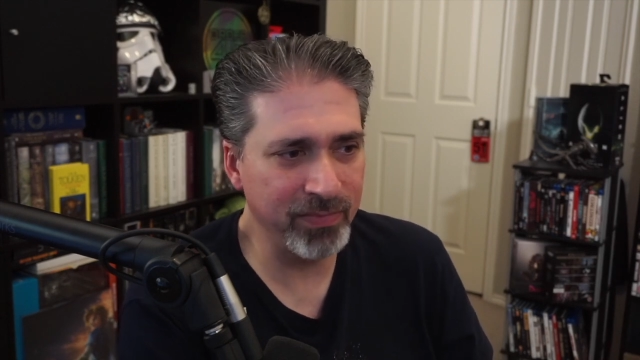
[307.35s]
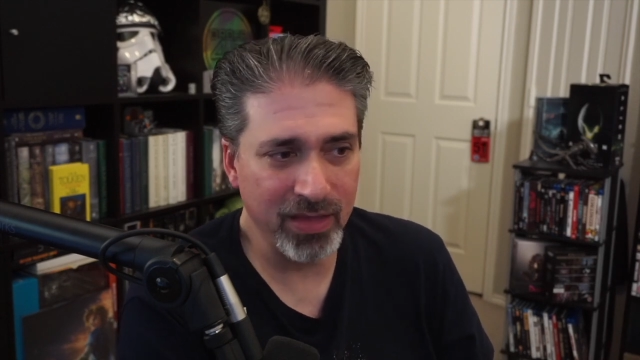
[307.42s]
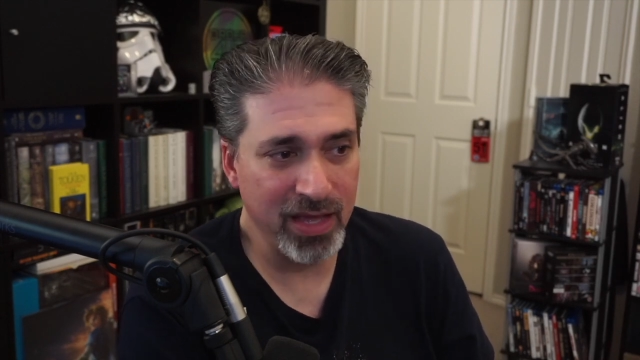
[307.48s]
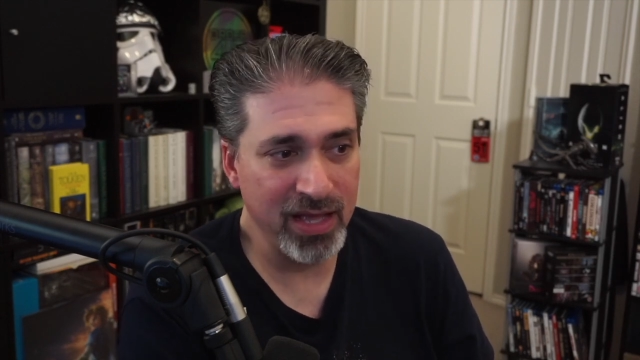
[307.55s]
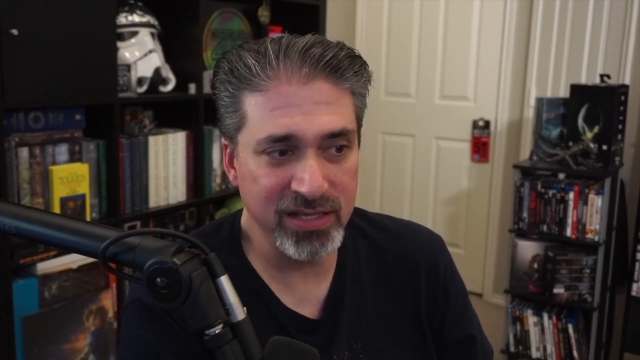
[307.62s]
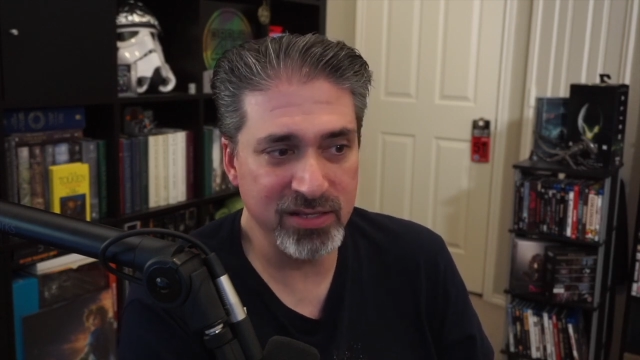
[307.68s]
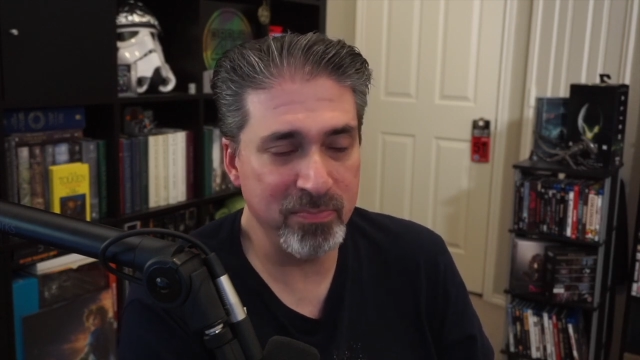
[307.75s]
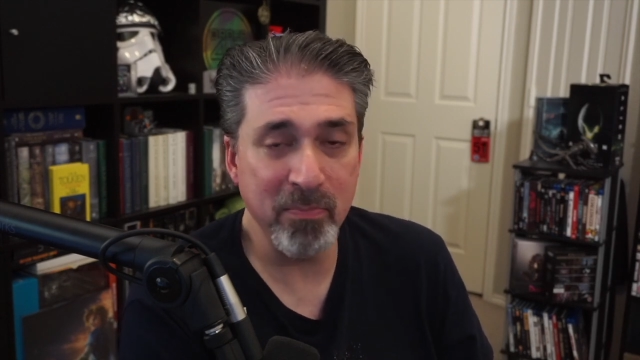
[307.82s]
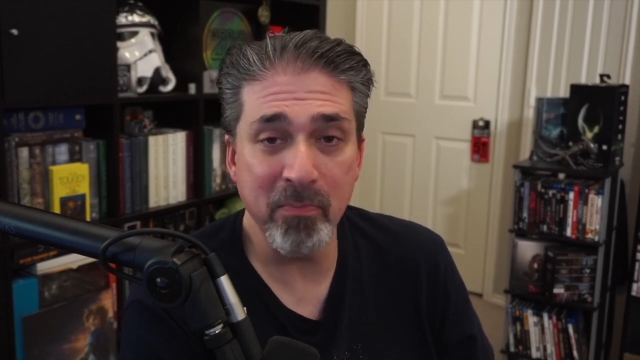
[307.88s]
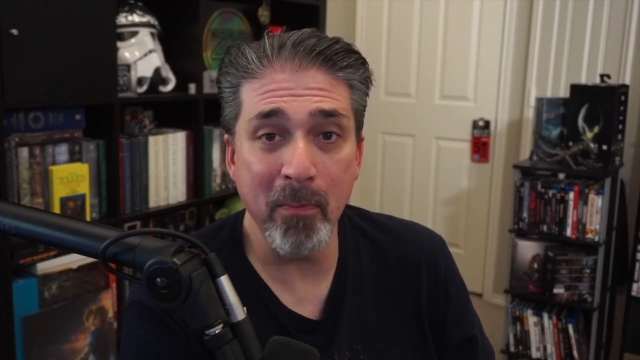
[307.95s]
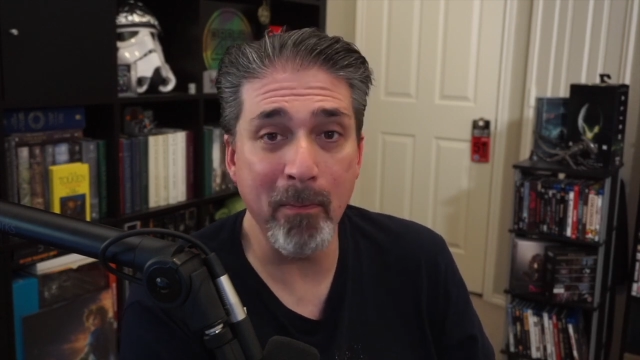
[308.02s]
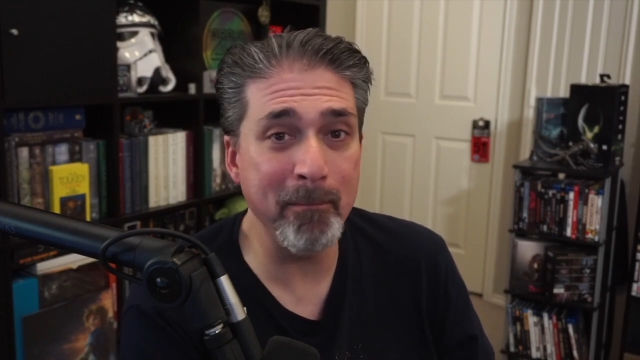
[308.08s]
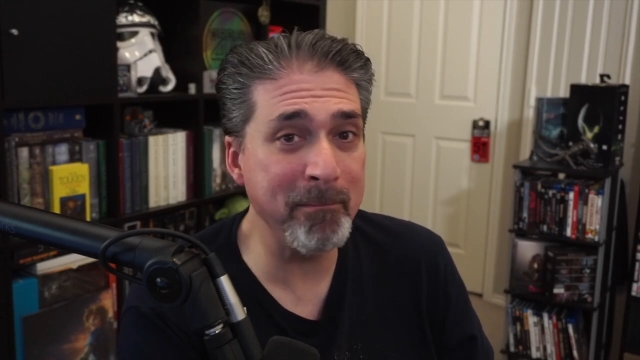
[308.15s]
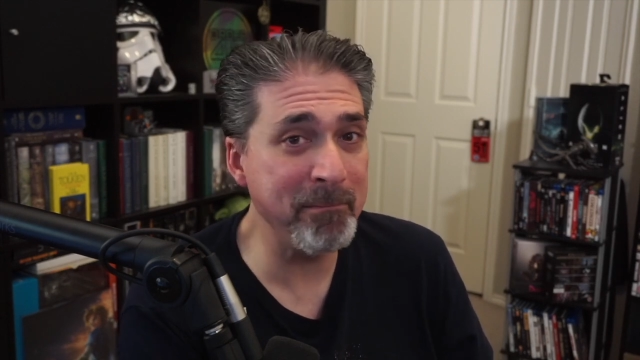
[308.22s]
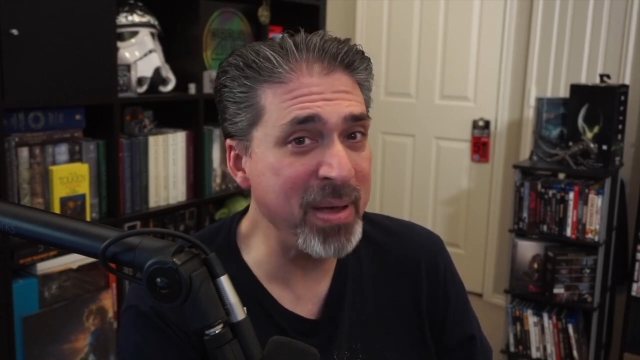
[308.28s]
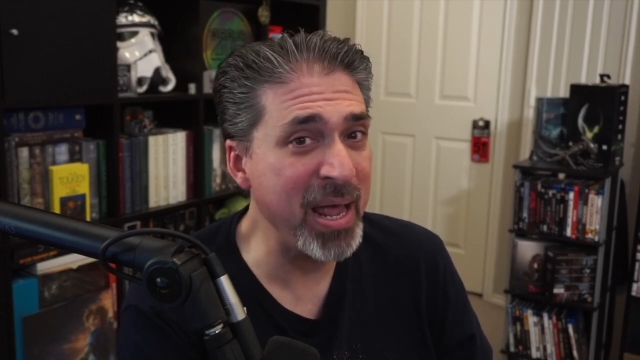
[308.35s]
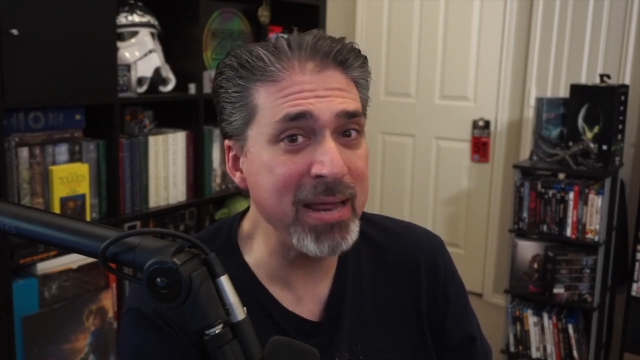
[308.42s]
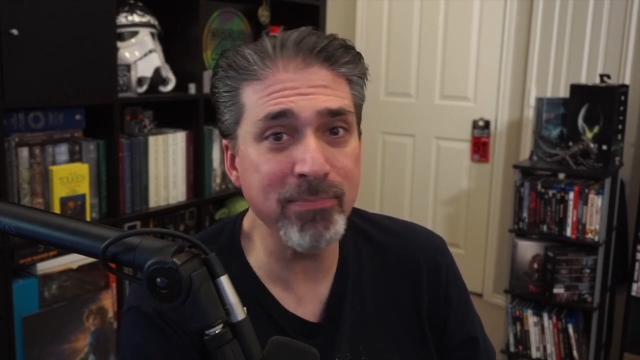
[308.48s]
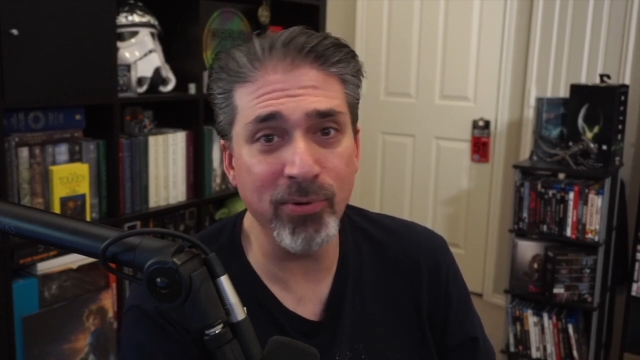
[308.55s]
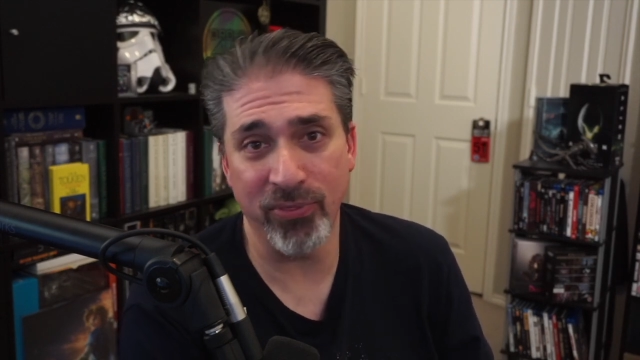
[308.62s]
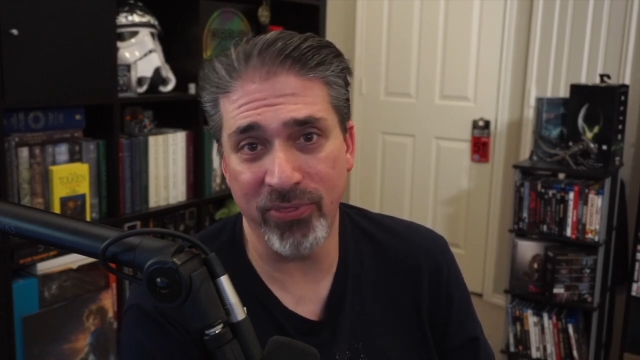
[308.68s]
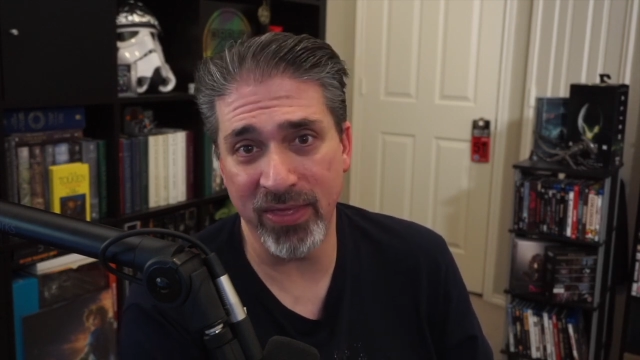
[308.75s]
it's
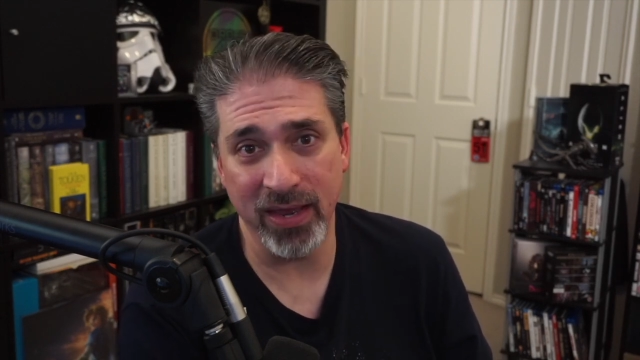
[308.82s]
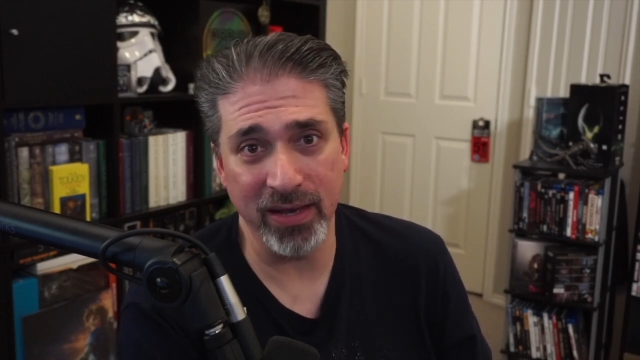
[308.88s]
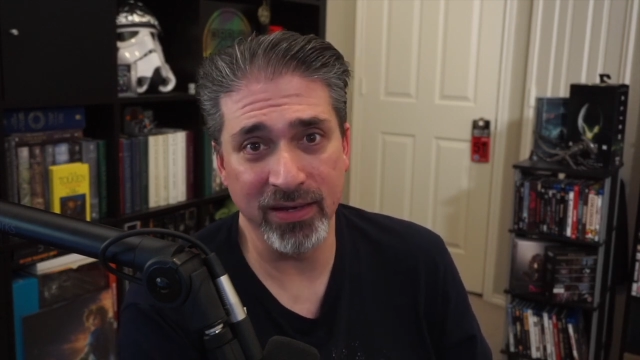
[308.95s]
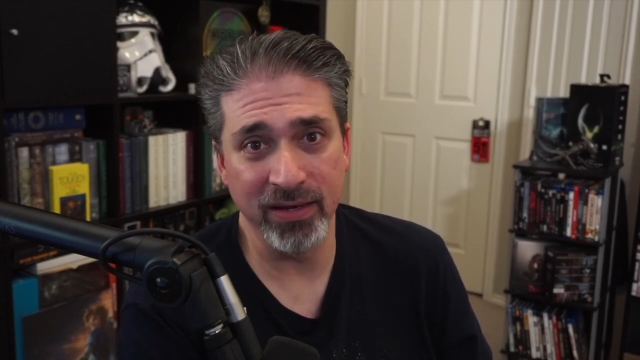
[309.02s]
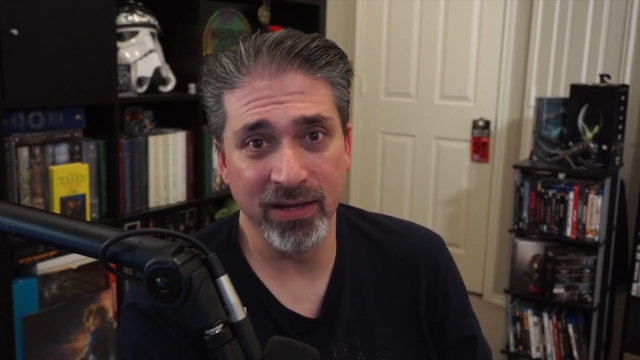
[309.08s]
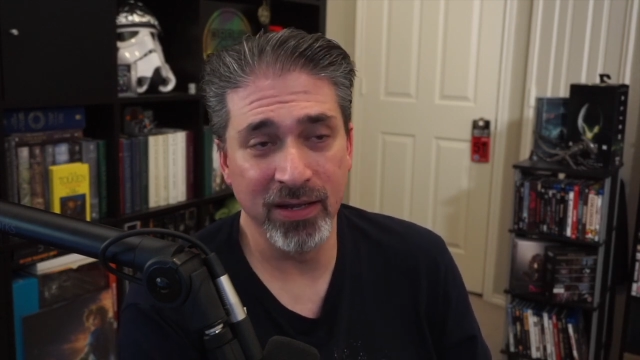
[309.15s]
paper thin.